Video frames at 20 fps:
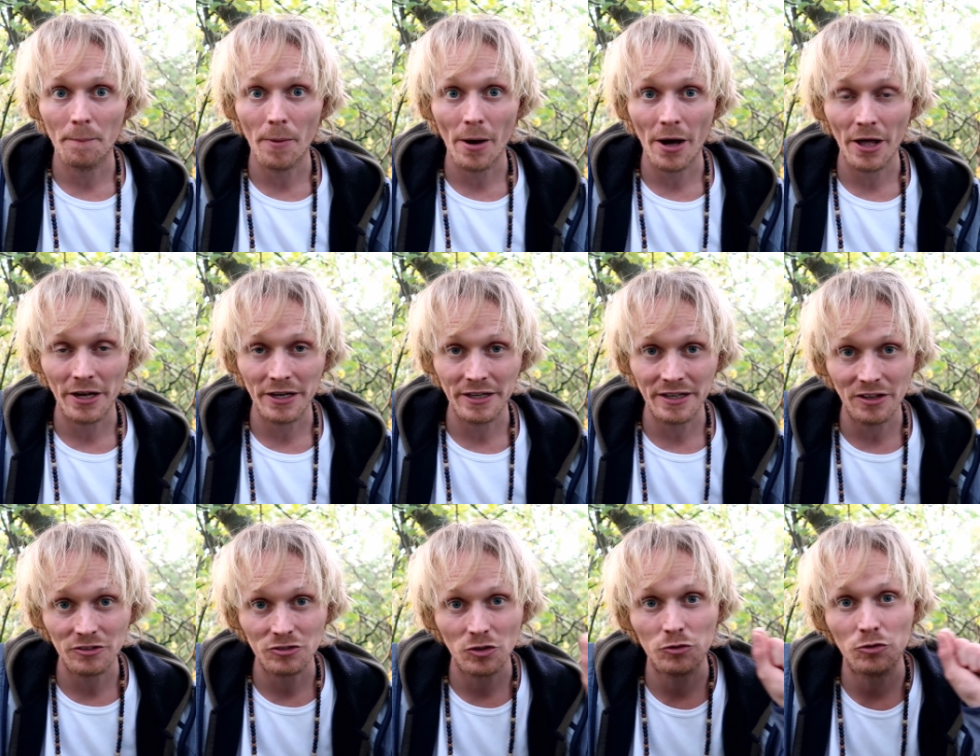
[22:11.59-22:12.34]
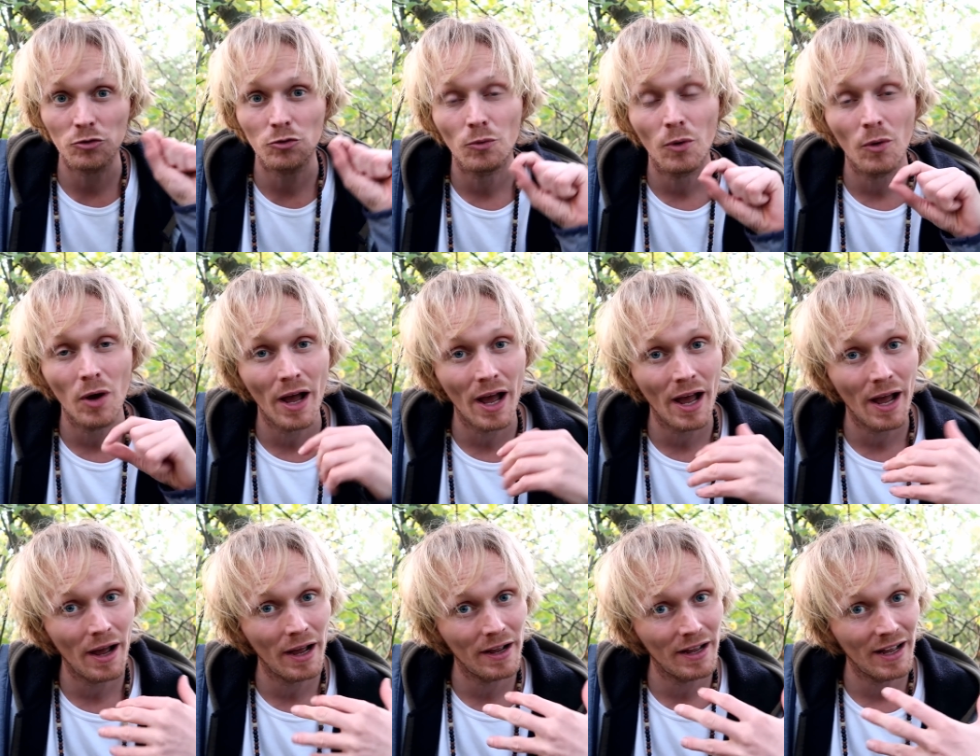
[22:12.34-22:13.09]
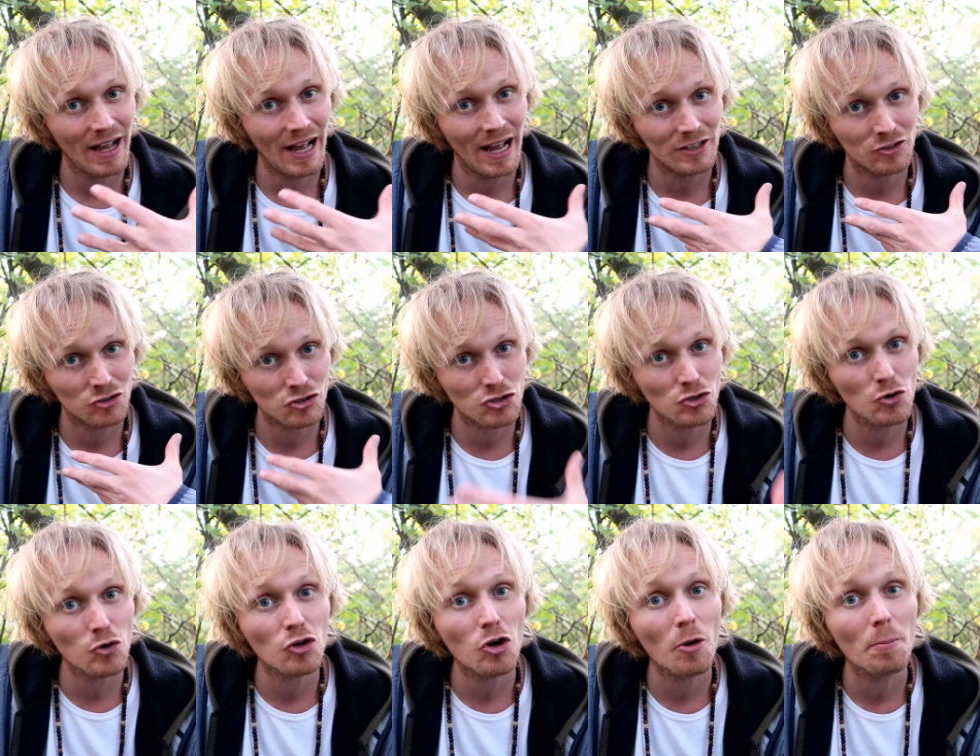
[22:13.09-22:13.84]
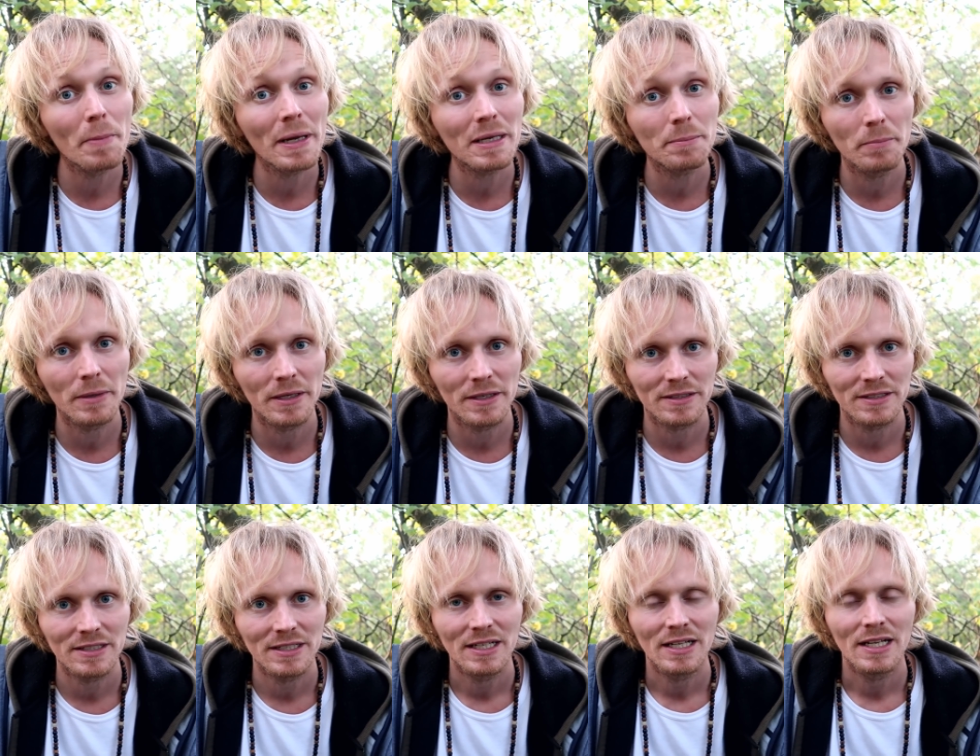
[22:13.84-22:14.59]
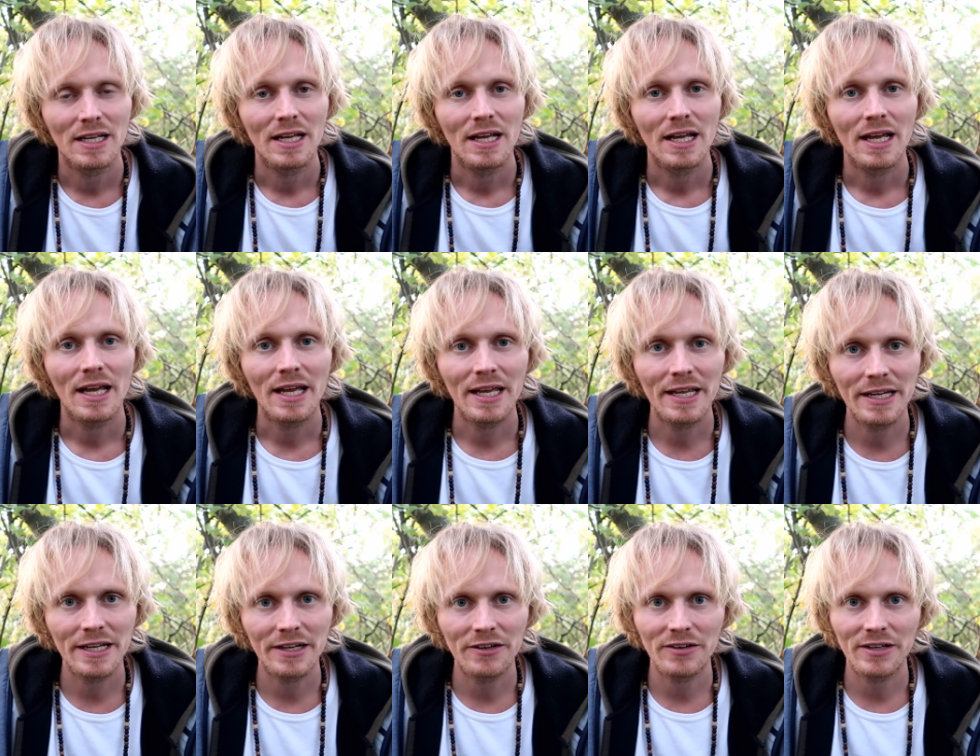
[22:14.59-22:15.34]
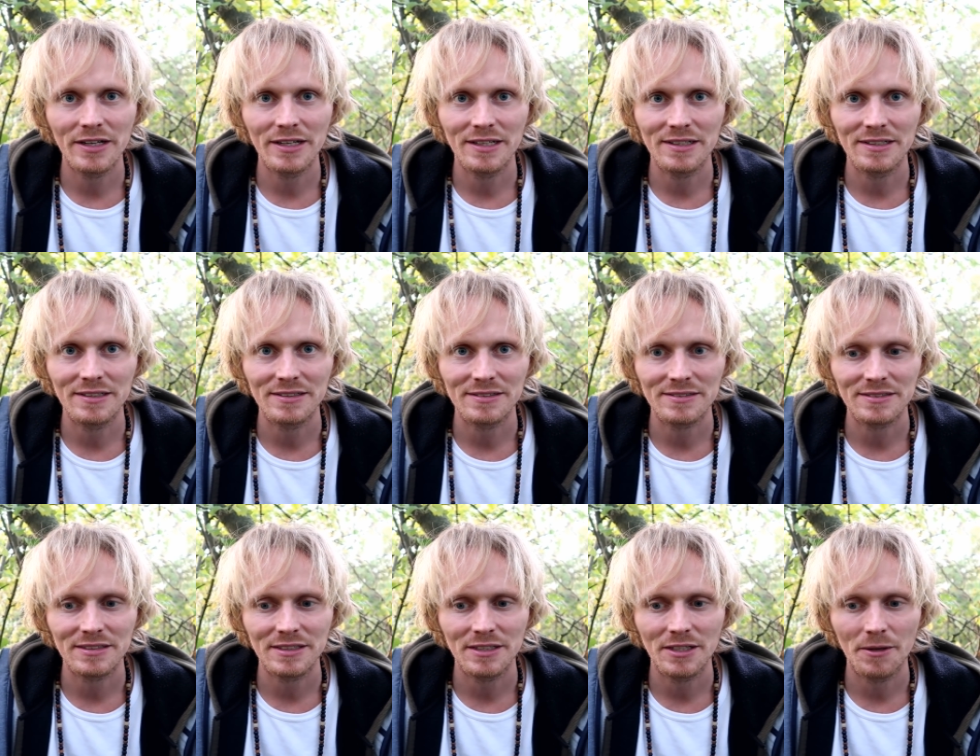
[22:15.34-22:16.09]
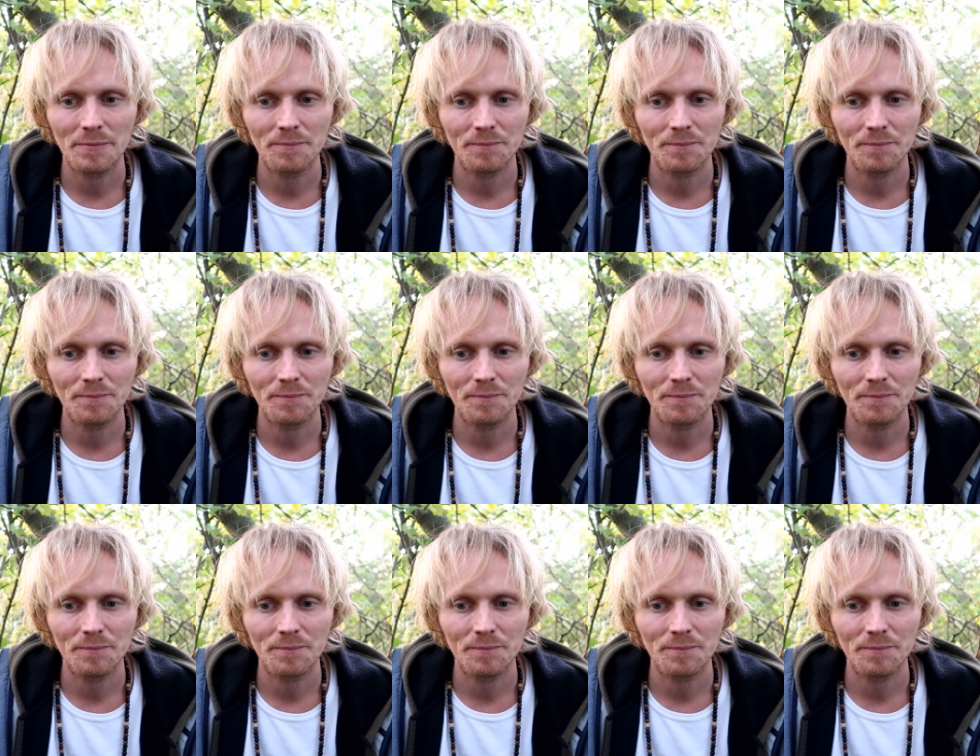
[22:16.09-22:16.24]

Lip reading: But there's also a true commitment here is